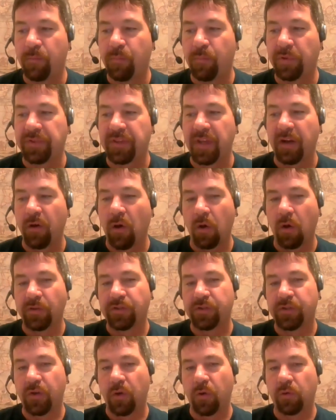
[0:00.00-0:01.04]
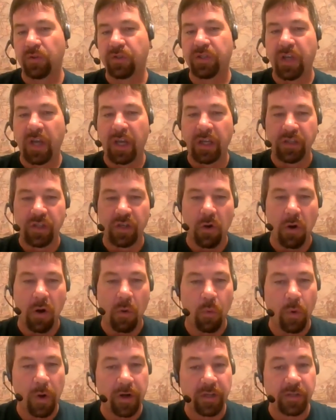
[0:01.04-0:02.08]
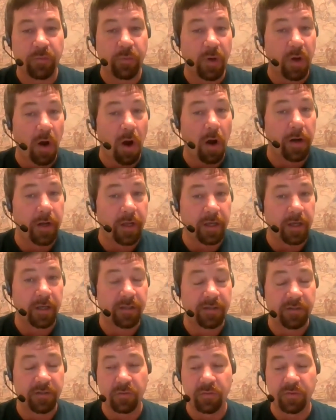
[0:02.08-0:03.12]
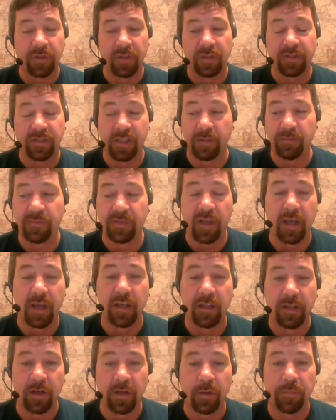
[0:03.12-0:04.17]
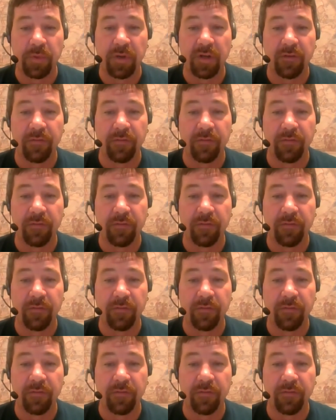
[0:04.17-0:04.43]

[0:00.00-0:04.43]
but then also changing our awareness regarding it. So it seems like a little bit